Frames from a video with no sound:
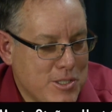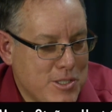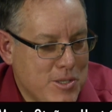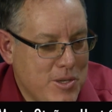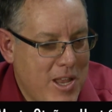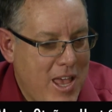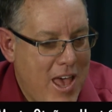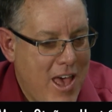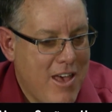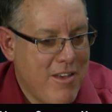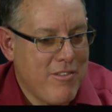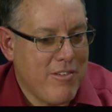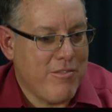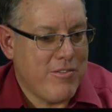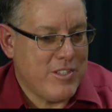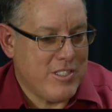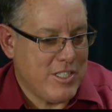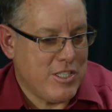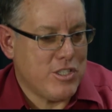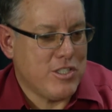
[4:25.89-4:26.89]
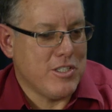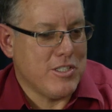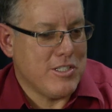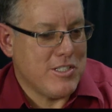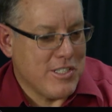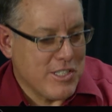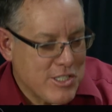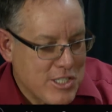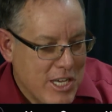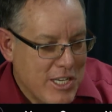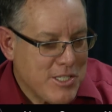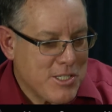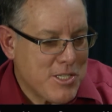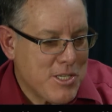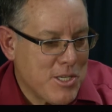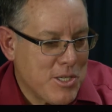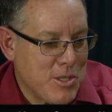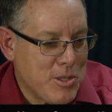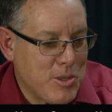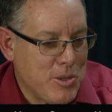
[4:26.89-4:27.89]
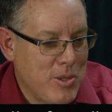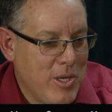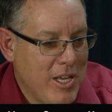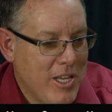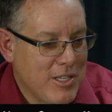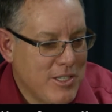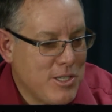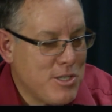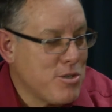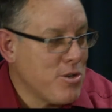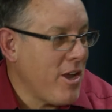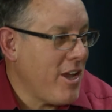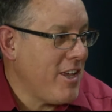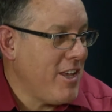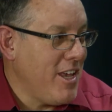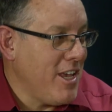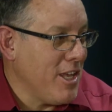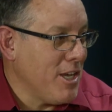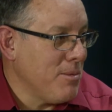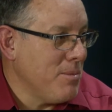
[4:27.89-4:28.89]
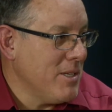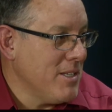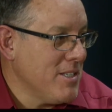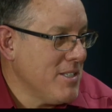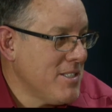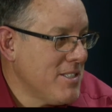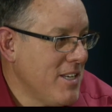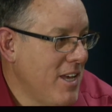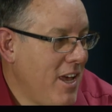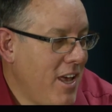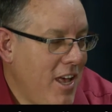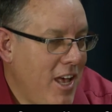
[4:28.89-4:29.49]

So to have a physician suggest to you to try cannabis,